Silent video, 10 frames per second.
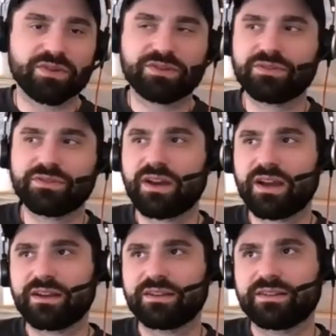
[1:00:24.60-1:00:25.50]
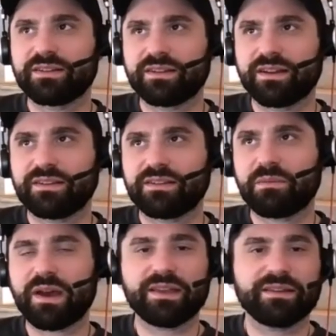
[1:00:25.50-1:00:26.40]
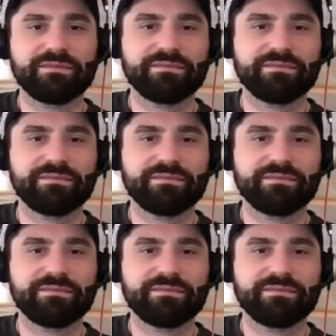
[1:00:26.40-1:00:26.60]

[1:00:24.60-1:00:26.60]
to uh, to Mike.